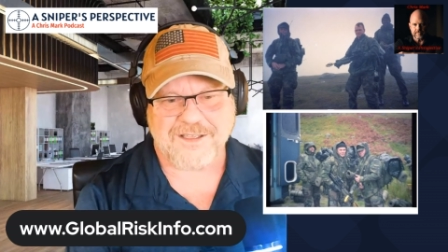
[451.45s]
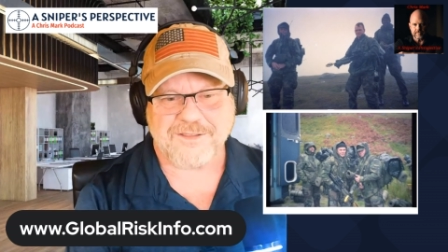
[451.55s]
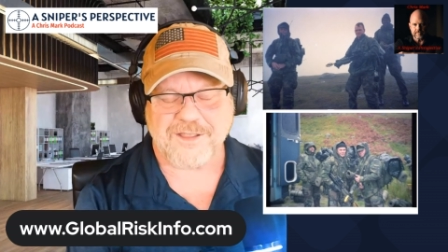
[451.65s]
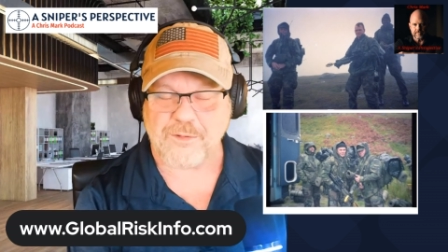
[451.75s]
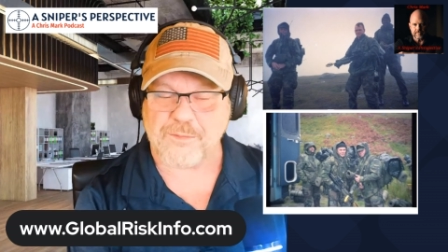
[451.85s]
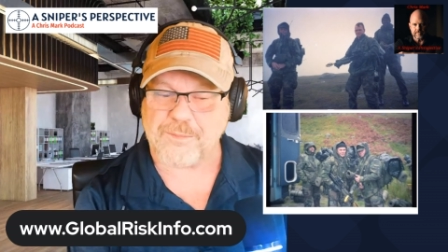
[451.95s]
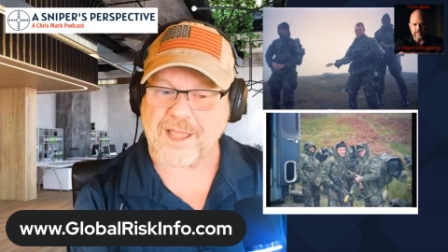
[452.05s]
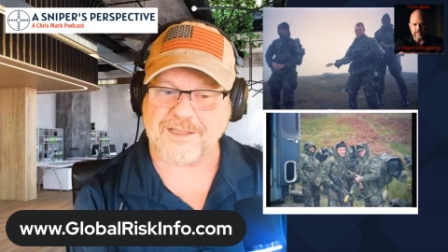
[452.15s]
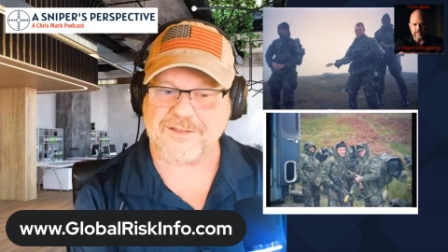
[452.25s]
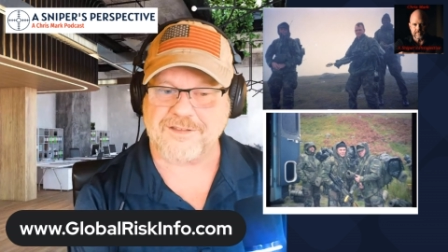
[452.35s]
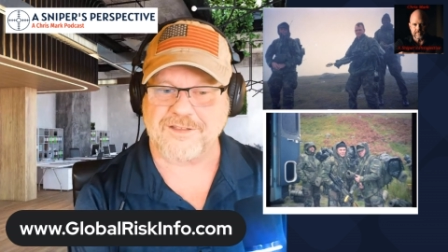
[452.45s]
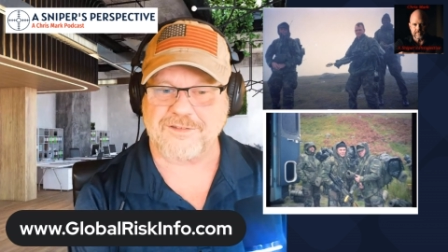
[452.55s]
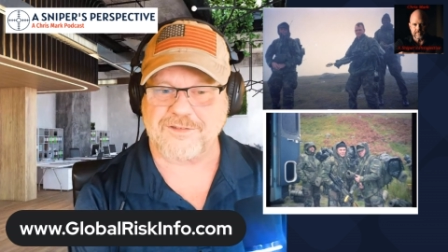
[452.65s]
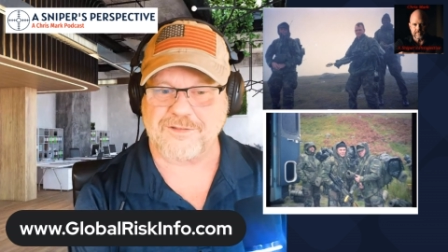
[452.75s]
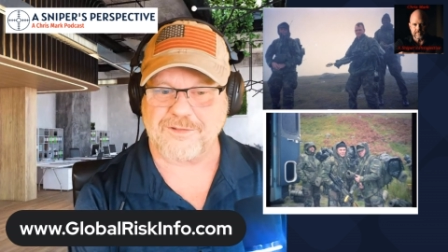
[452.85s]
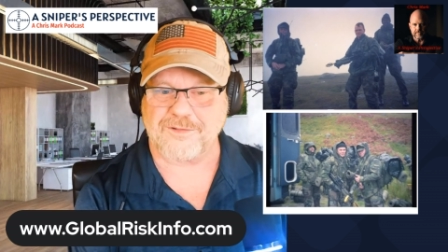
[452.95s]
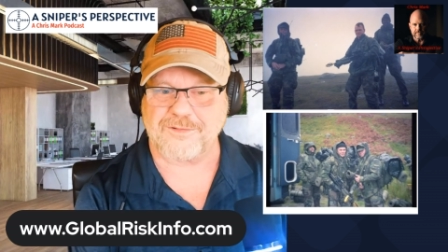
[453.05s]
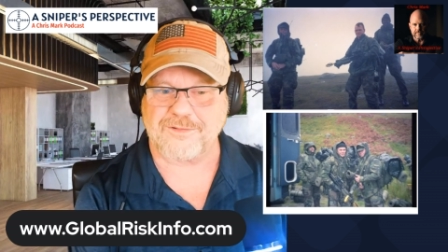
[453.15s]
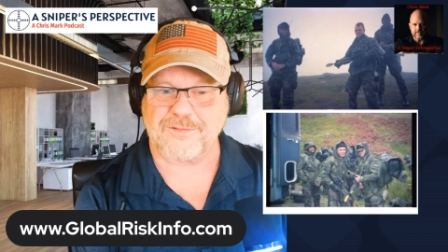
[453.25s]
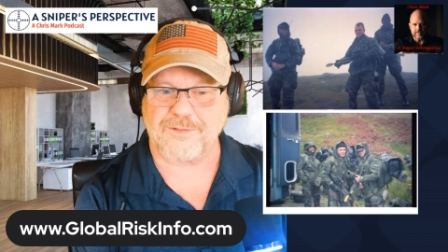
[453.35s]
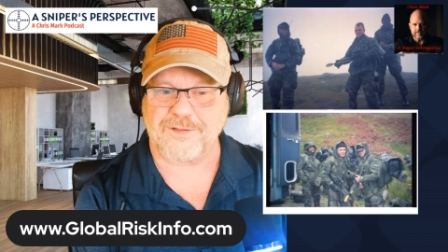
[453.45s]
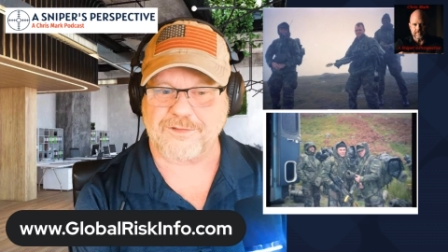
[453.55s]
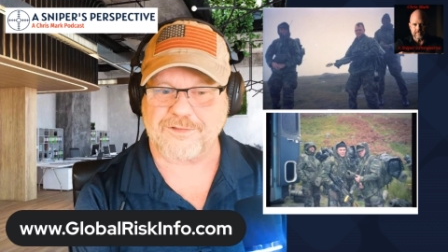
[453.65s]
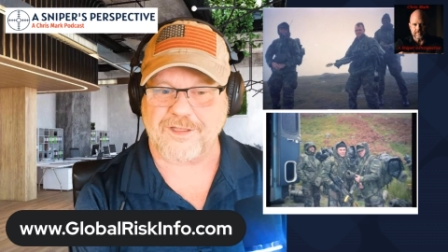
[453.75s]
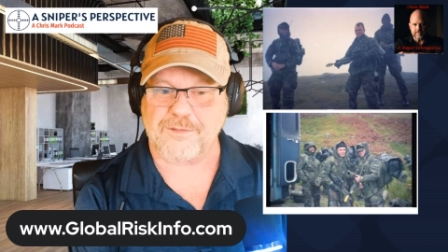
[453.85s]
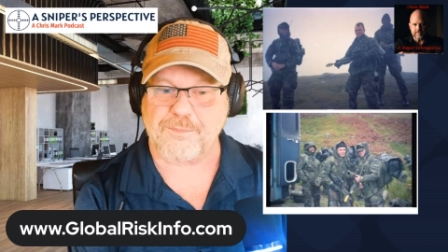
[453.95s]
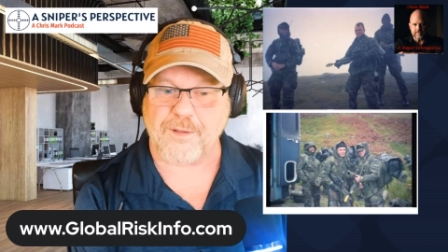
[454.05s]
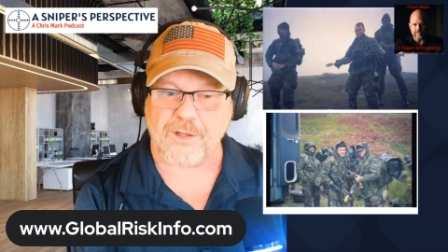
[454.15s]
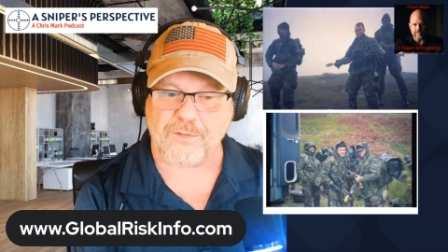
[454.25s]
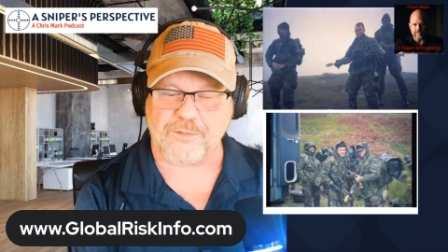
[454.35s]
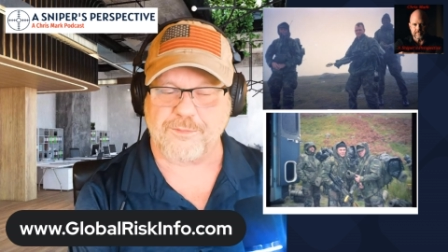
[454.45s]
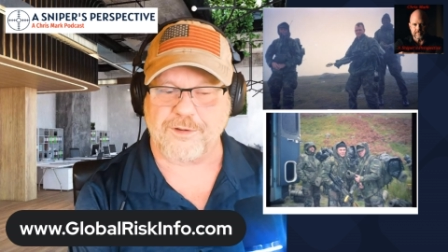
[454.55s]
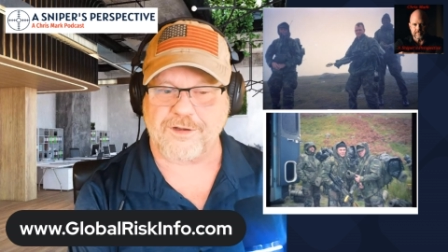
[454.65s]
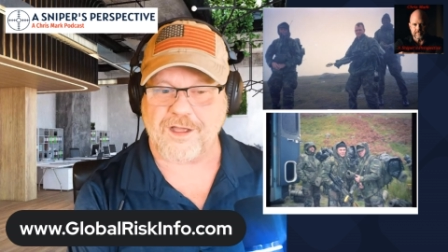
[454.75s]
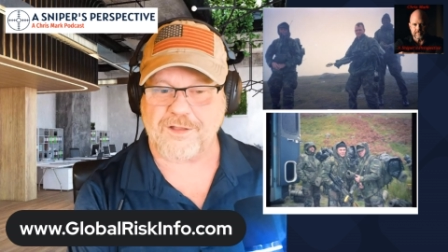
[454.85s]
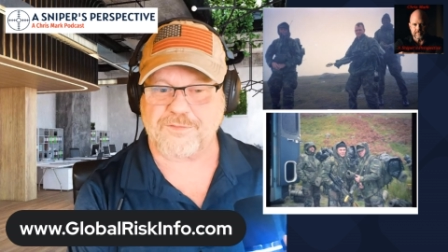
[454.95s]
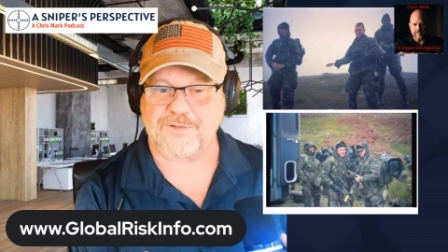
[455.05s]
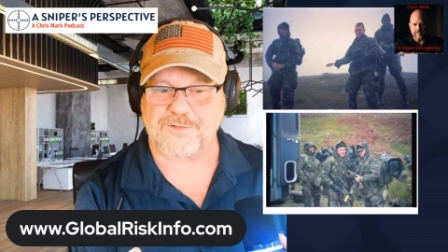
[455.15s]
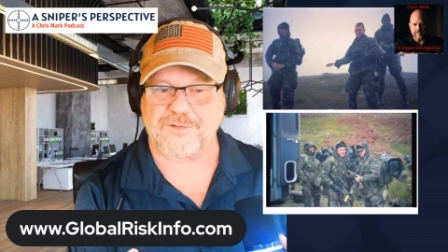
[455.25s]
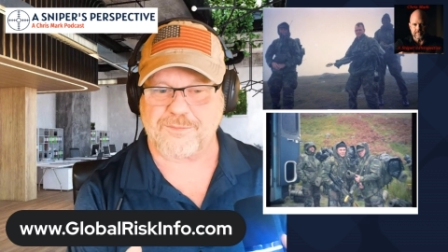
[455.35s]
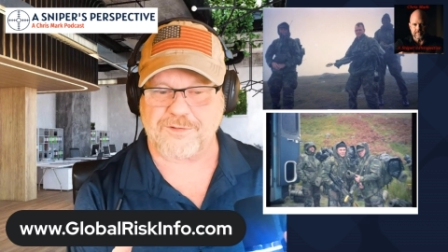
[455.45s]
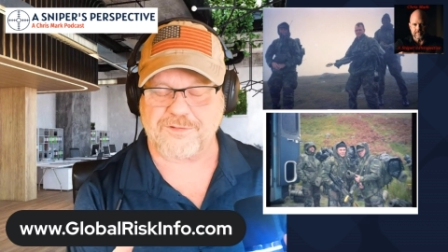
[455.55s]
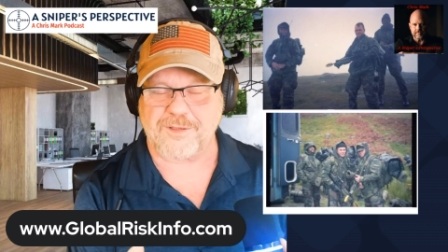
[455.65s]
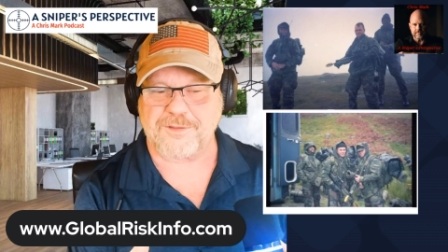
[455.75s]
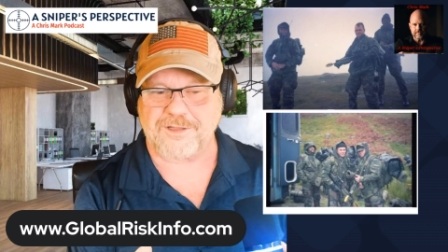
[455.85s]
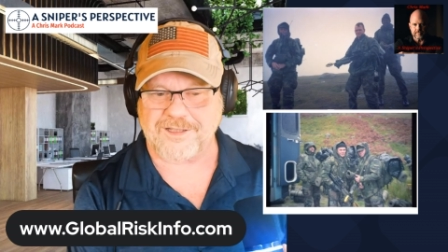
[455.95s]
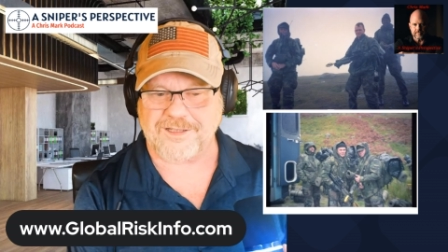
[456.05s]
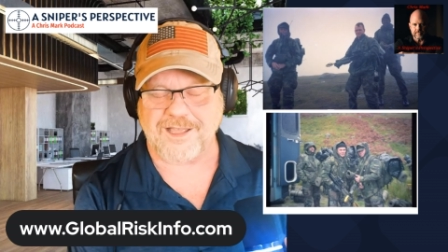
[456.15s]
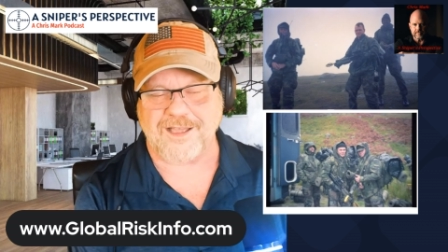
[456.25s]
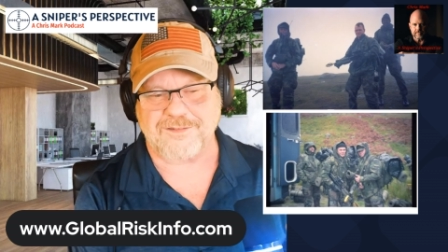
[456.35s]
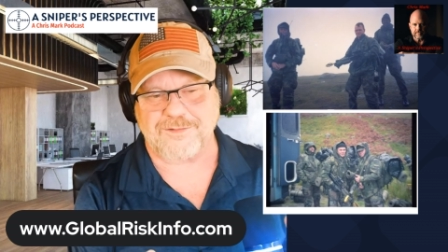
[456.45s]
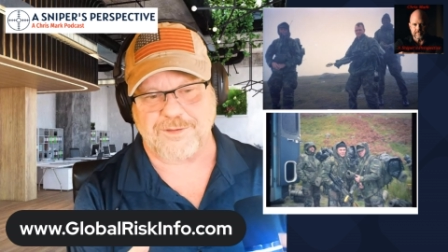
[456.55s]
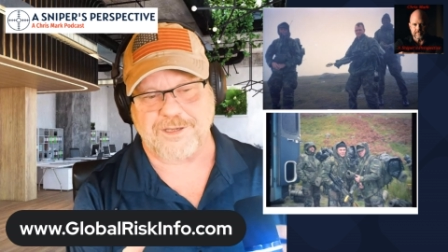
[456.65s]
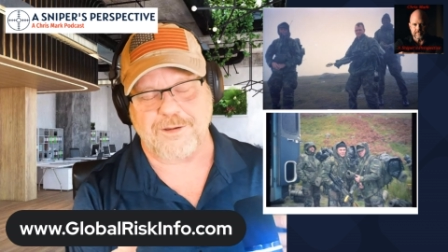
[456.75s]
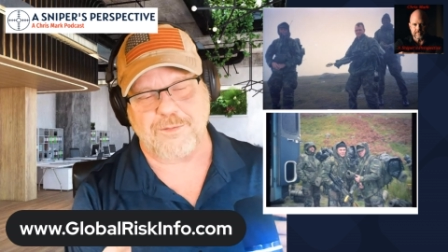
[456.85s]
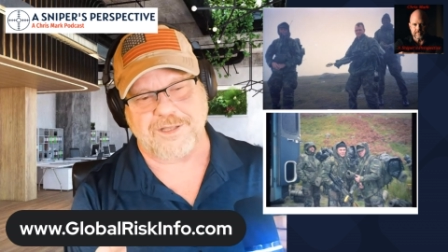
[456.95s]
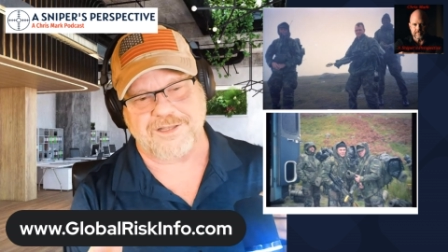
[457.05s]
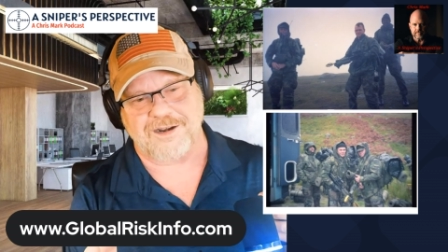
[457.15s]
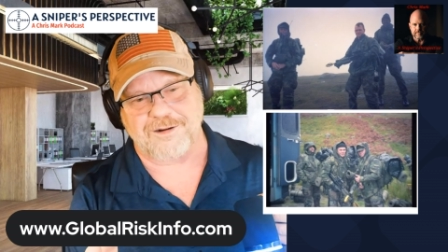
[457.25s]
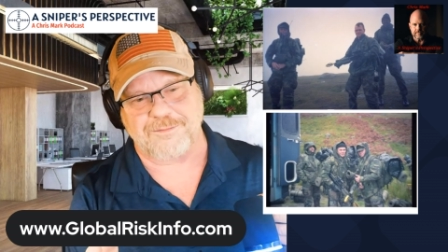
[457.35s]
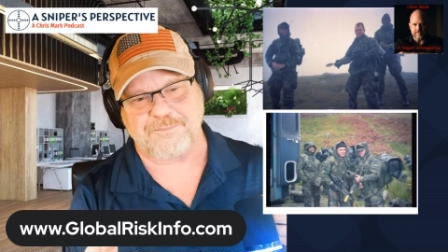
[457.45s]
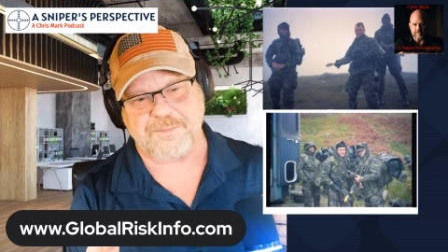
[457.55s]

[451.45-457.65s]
They were backing us into what looks like a ballroom or conference room or something like that. So we go in there